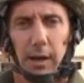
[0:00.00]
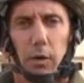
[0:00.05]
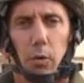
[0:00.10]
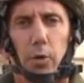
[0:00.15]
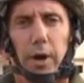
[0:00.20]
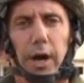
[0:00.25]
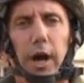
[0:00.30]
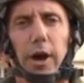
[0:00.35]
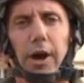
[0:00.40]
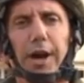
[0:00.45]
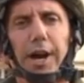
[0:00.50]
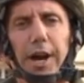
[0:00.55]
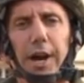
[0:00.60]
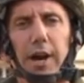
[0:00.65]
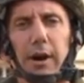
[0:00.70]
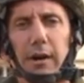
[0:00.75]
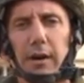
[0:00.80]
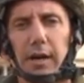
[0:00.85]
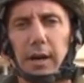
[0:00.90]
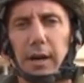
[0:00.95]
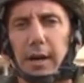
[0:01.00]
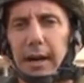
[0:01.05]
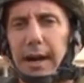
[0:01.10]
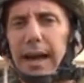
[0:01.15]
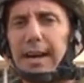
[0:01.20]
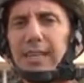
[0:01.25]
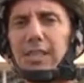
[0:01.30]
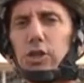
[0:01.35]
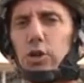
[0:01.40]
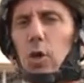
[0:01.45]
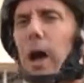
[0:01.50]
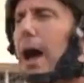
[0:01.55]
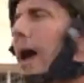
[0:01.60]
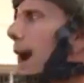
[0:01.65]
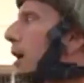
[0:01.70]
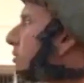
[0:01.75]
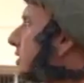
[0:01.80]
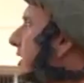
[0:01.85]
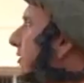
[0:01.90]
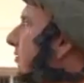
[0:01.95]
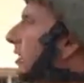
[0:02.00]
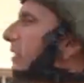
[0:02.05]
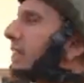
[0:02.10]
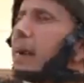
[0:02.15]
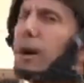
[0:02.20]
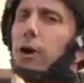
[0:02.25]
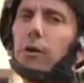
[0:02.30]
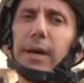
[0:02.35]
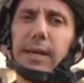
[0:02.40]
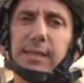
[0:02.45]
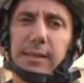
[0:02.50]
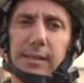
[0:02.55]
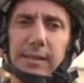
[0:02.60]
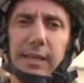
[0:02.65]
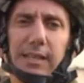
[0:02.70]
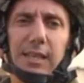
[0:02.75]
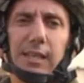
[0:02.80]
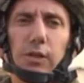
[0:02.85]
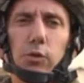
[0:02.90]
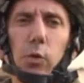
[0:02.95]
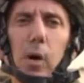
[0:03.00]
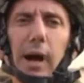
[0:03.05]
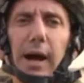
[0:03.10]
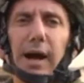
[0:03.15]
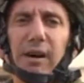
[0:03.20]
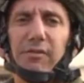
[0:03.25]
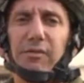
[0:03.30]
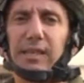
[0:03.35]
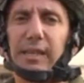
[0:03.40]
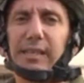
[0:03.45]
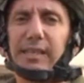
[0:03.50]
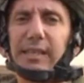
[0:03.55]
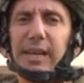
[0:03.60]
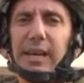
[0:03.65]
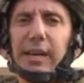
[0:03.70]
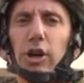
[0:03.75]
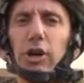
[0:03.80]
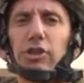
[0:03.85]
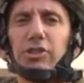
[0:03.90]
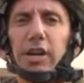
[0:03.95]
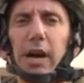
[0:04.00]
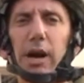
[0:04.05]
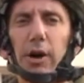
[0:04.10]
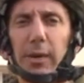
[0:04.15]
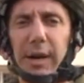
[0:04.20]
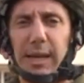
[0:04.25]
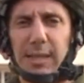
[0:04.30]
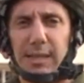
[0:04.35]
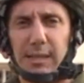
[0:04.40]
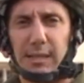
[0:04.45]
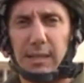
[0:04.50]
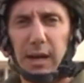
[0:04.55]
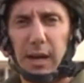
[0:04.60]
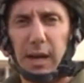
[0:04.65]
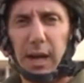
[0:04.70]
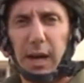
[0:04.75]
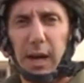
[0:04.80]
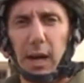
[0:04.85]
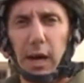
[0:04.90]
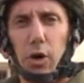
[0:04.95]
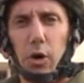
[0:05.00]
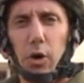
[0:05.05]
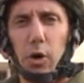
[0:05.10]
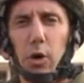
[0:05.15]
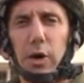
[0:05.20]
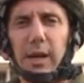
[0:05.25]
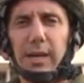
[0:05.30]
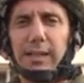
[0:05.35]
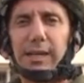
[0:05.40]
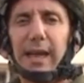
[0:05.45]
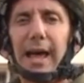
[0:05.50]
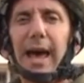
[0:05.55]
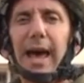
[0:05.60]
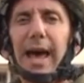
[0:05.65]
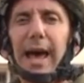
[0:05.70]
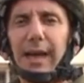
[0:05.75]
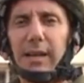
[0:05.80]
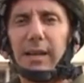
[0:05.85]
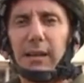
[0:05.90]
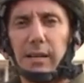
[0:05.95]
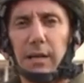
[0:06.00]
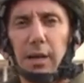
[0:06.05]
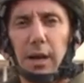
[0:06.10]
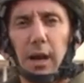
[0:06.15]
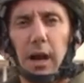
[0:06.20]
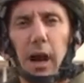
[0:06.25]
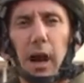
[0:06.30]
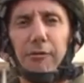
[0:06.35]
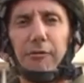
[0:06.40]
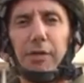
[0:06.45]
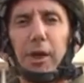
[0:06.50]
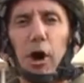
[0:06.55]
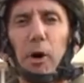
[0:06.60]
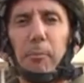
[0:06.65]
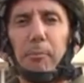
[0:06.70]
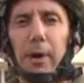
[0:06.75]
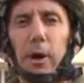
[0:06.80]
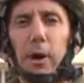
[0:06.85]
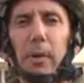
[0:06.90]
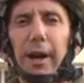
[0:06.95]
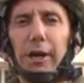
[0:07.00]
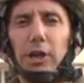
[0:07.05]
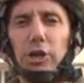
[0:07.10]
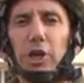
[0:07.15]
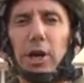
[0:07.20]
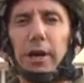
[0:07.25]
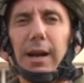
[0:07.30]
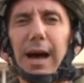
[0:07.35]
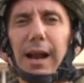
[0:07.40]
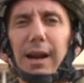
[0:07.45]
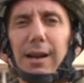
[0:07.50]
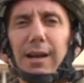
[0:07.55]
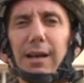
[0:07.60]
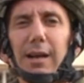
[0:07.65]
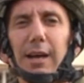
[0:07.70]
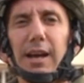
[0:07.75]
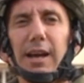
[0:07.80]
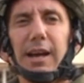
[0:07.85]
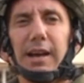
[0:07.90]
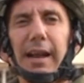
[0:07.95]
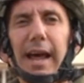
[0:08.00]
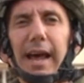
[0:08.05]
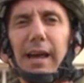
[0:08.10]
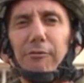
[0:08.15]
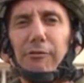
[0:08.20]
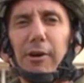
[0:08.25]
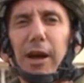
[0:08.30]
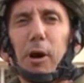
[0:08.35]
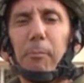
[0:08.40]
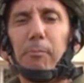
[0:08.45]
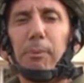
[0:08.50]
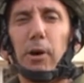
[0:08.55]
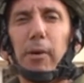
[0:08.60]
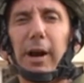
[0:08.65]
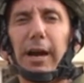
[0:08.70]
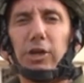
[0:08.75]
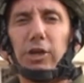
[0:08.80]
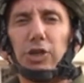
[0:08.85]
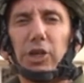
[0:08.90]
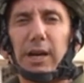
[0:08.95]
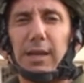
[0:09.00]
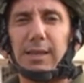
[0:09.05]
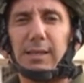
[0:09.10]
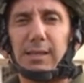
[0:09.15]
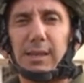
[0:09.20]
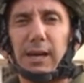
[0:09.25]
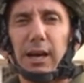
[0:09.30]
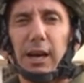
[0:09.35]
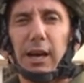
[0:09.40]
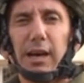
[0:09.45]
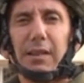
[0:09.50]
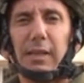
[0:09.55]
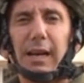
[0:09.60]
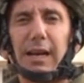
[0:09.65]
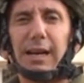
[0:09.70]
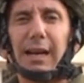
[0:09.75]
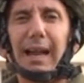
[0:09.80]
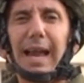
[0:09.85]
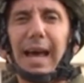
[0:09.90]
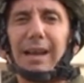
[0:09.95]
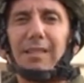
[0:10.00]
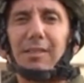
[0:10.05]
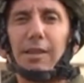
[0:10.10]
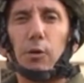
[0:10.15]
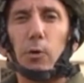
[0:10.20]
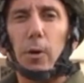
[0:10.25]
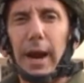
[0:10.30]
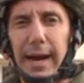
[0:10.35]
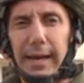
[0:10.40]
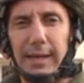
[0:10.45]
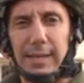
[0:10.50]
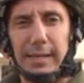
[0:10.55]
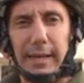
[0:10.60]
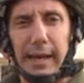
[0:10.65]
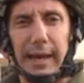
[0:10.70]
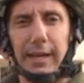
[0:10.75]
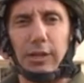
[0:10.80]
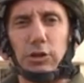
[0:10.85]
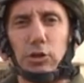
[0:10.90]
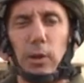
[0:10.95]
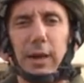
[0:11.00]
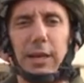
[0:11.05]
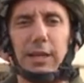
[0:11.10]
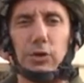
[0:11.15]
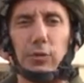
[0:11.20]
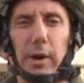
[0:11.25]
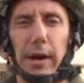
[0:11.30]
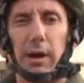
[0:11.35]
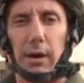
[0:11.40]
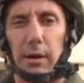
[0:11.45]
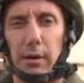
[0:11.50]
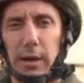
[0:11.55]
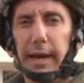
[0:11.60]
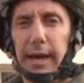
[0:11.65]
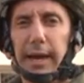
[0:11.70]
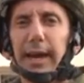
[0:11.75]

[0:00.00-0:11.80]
We are here next to a house of a terrorist. This is one of the senior terrorists who is the head of the operational naval operations that led the raids into Israel.